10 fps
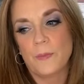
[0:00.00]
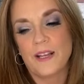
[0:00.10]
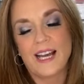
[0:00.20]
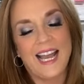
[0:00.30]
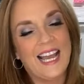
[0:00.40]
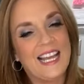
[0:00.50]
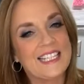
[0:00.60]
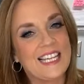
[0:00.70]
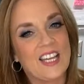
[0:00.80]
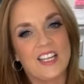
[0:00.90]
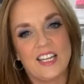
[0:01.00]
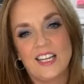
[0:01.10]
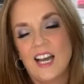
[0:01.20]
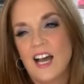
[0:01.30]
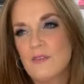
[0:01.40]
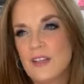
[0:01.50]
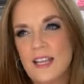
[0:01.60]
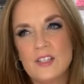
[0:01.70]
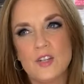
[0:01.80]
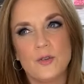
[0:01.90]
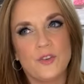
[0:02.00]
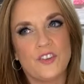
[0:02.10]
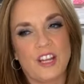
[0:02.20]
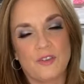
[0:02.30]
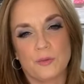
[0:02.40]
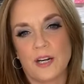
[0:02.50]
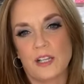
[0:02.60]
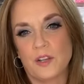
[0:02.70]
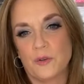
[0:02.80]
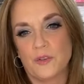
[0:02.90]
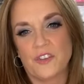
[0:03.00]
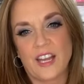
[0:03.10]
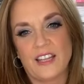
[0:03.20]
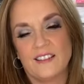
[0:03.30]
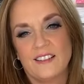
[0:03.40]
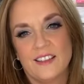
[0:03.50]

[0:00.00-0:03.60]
but I gotta tell you, I feel like Tuesdays run a close second.